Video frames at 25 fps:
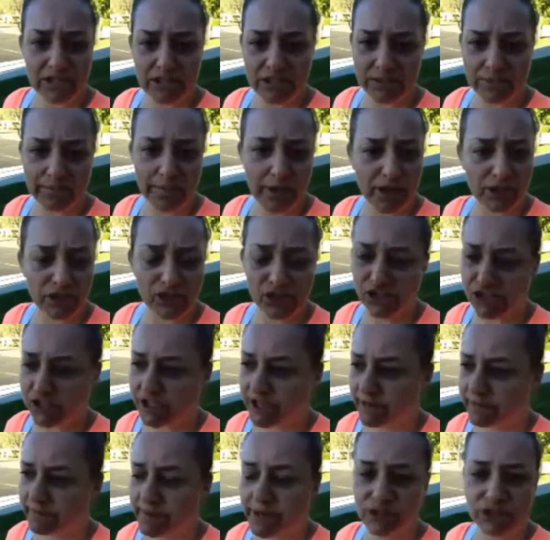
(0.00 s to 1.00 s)
just
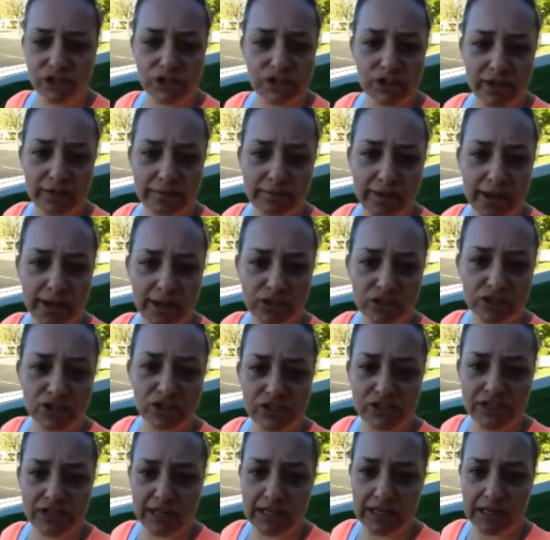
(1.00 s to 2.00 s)
punched and punched and
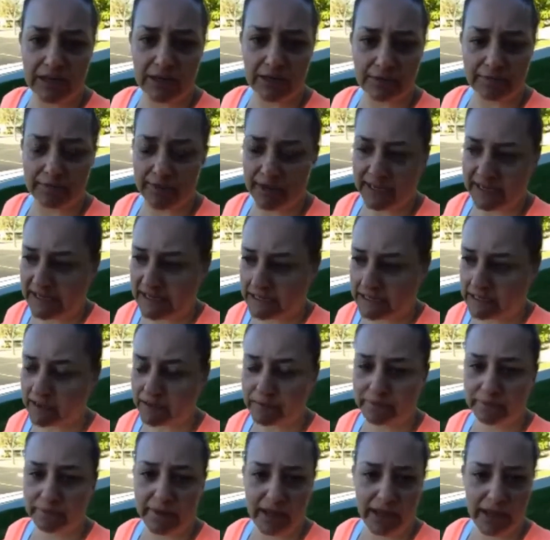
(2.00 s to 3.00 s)
punched and hit him and kneed
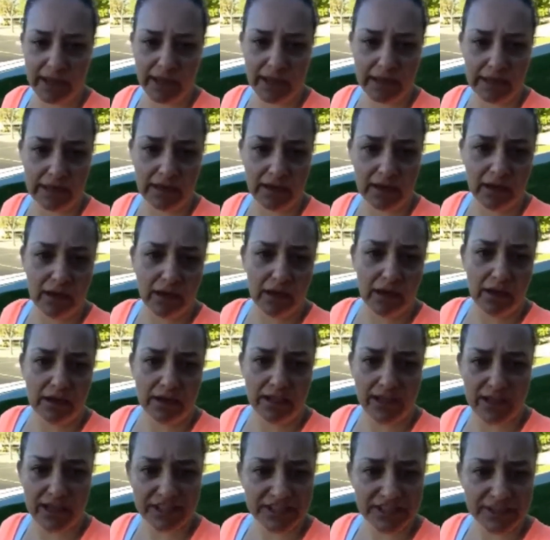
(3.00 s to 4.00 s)
him and
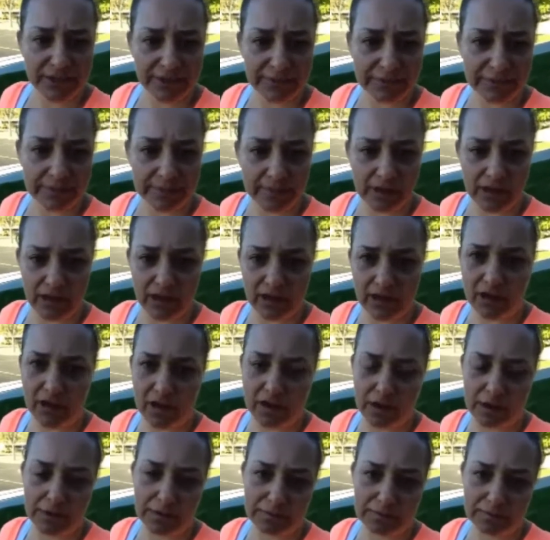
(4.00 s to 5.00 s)
kicked him and
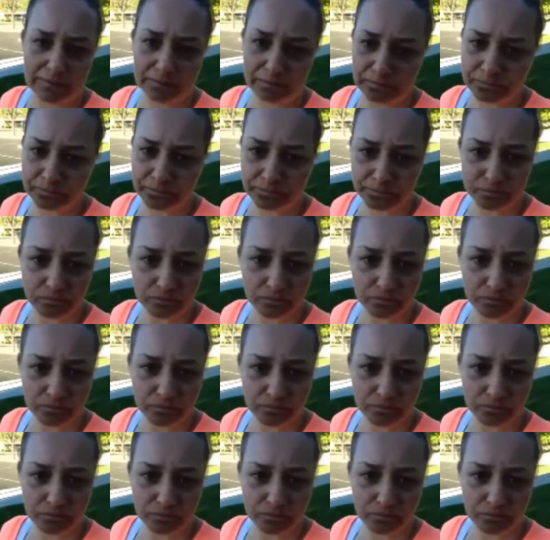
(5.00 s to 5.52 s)
um,